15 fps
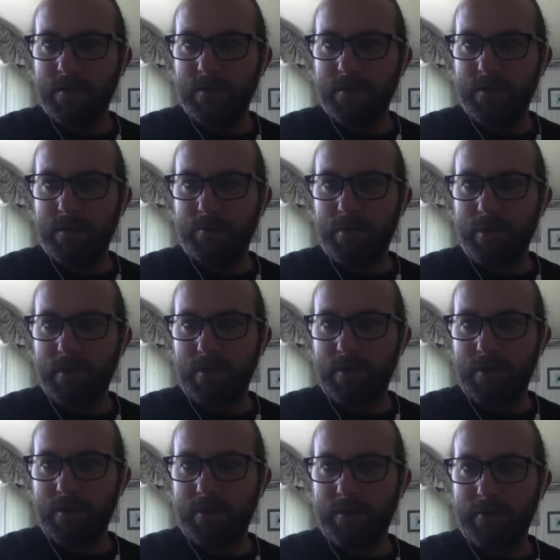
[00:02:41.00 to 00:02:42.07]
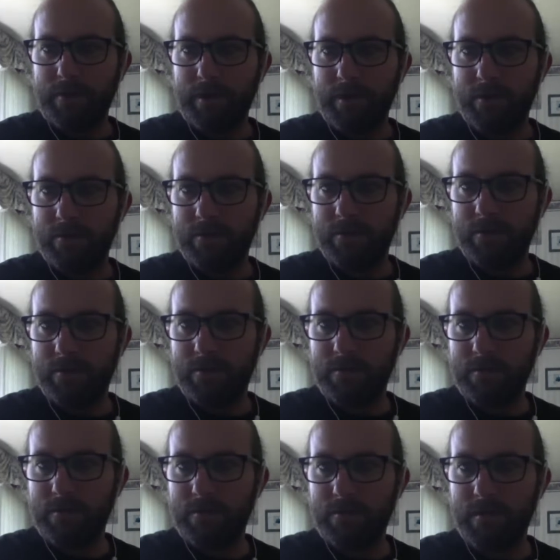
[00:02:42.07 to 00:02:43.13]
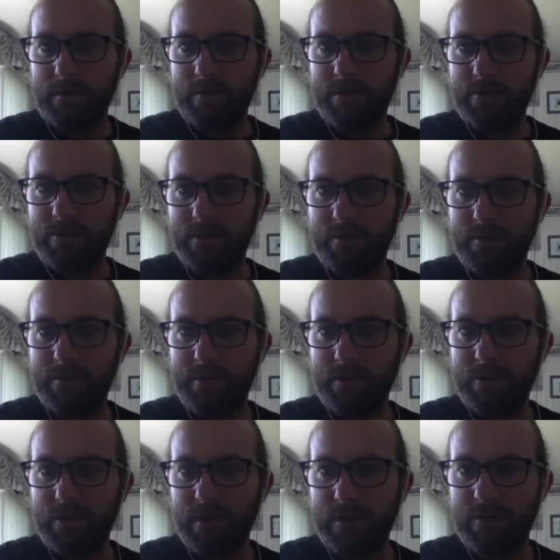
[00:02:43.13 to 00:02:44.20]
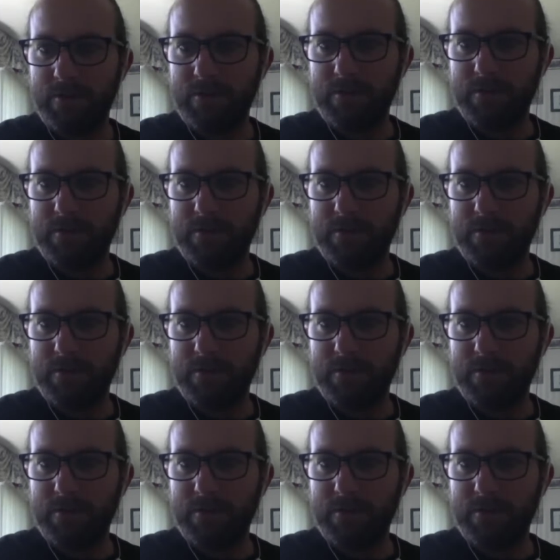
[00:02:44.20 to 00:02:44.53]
And Pilar, all right. Remember the Chubby Bunny Challenge?